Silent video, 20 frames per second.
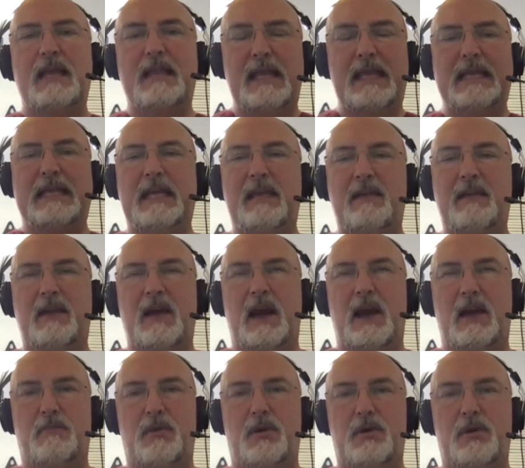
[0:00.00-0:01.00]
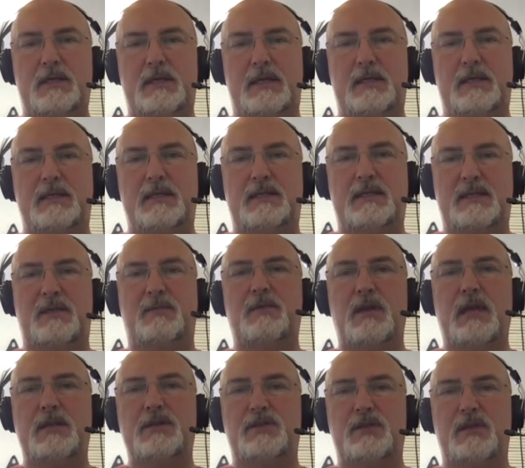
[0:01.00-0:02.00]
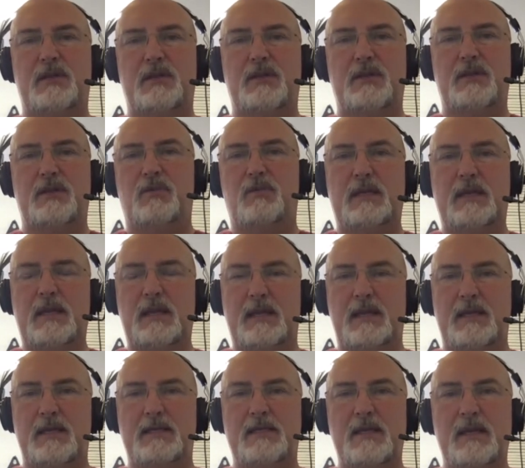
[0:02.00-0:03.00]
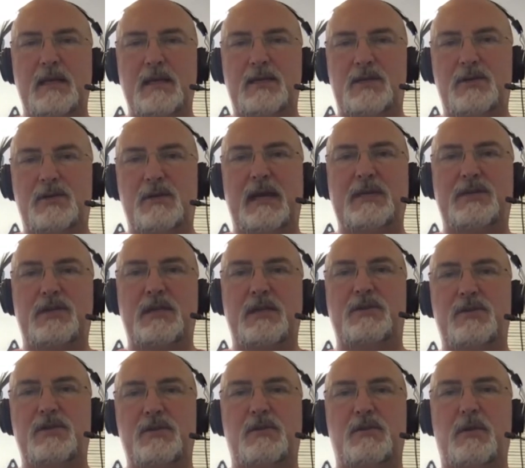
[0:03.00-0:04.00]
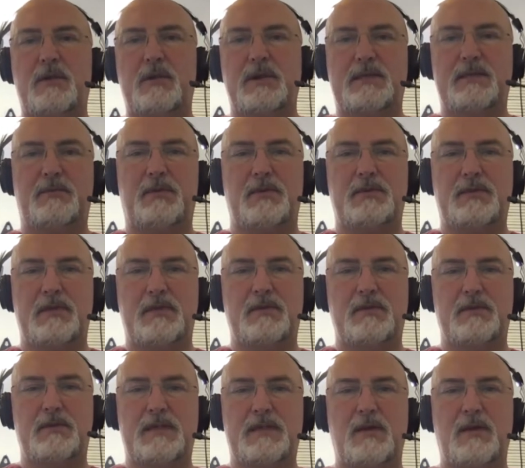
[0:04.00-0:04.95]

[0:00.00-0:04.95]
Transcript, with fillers: they give our body the stimulation that we need to actually do what we're supposed to do.